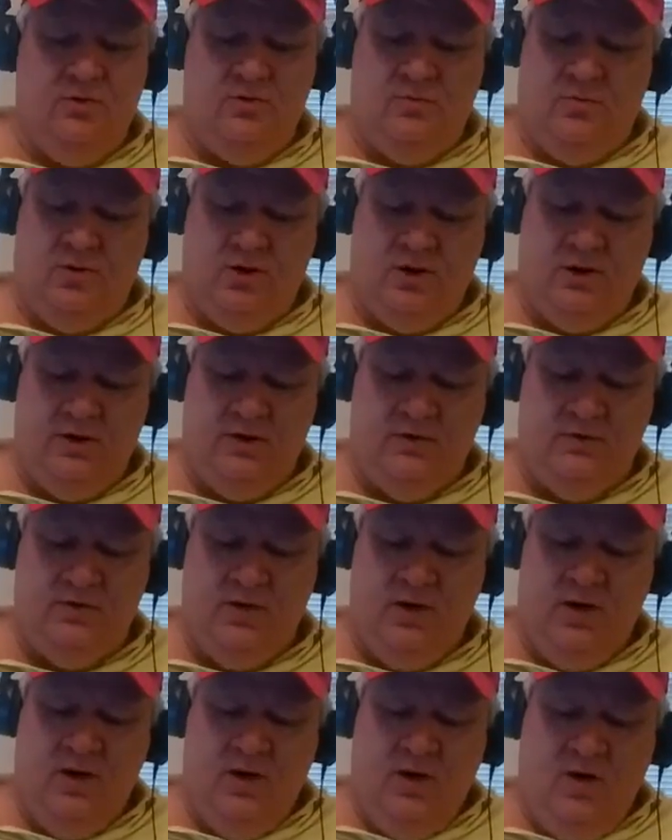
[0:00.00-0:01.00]
markets.
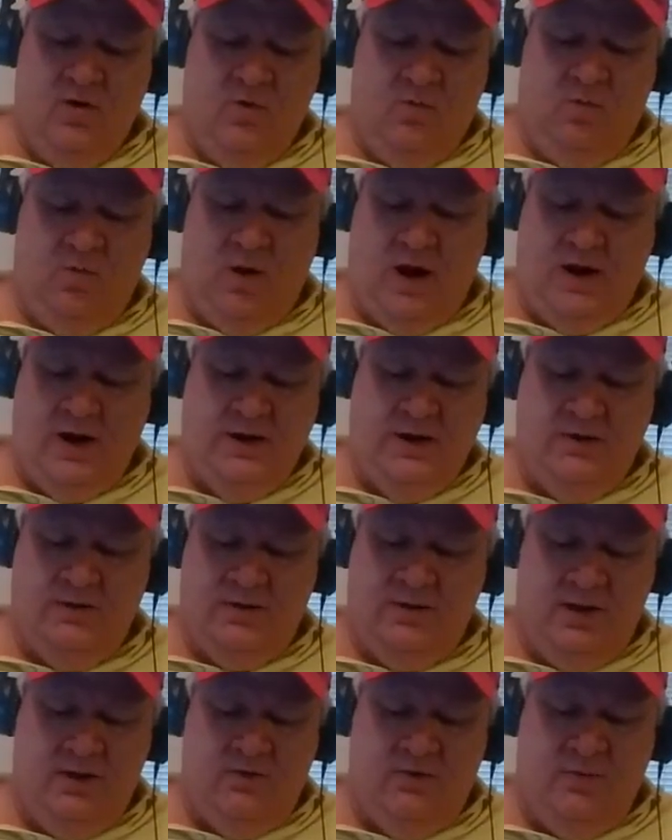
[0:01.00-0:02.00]
Why do you
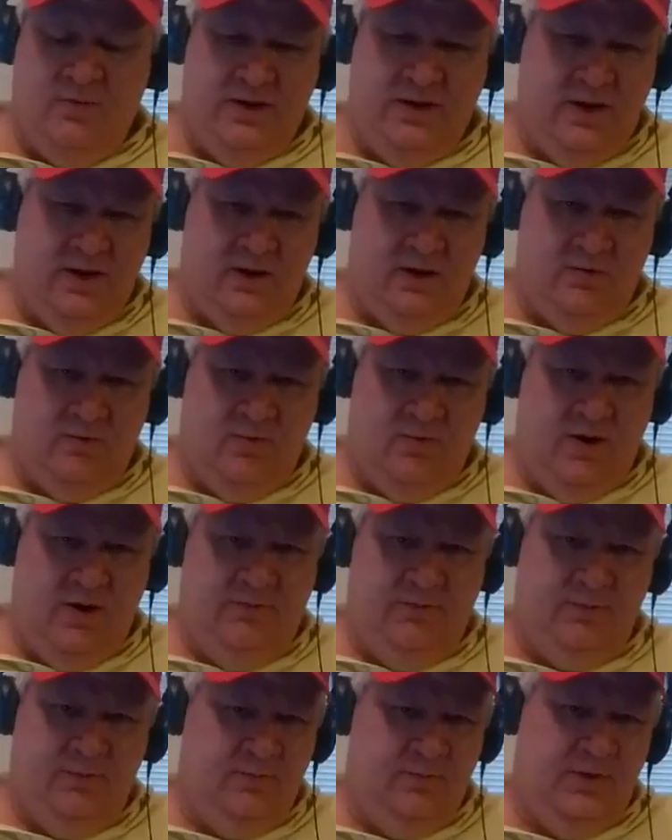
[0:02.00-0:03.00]
think we got away
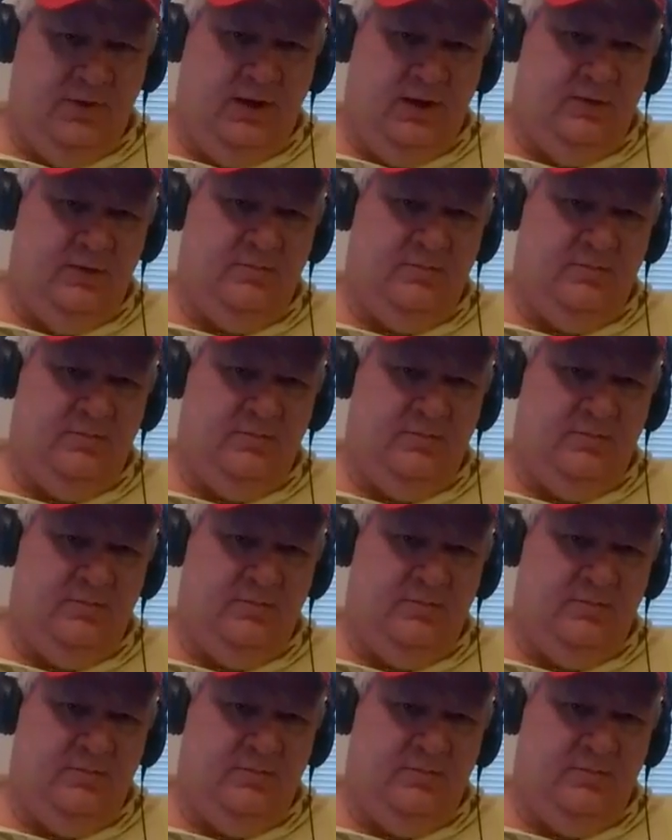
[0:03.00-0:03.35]
from that?